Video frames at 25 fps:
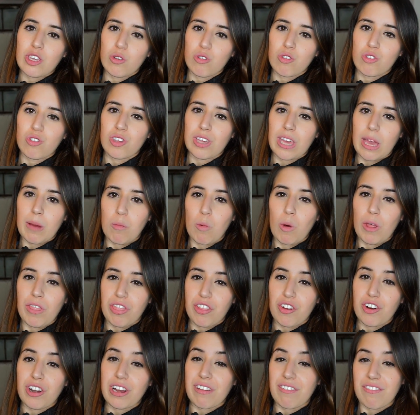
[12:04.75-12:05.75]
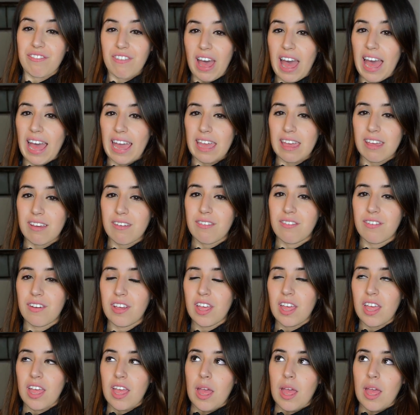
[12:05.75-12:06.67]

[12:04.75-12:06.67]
Usually I'm 135